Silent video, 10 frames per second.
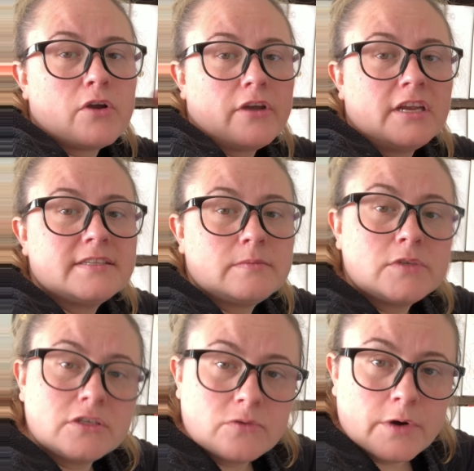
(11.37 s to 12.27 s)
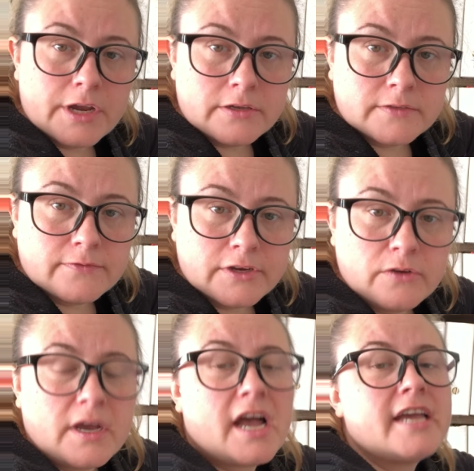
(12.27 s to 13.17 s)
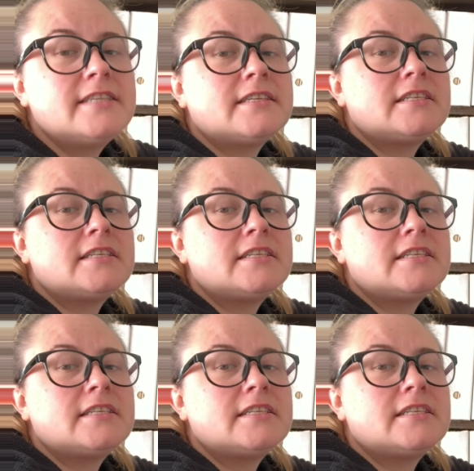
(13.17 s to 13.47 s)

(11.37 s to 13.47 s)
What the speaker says: creating some tutorials for you guys,